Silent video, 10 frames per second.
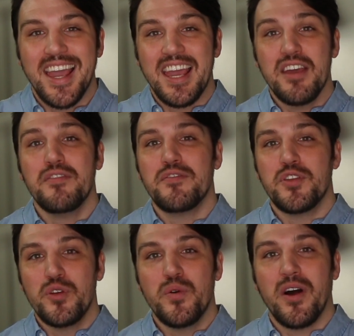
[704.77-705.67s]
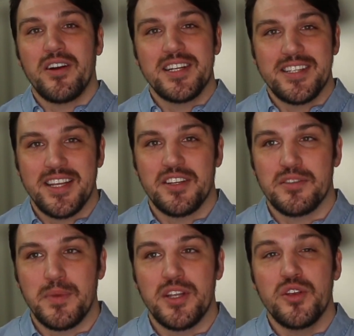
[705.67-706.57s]
If you are a
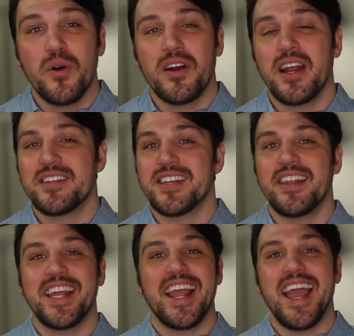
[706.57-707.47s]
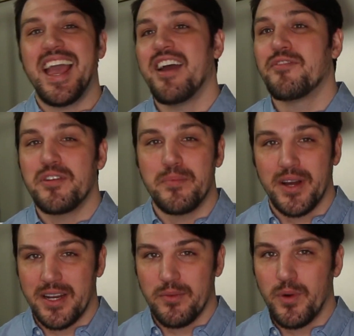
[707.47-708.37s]
salesman, you are selling everybody,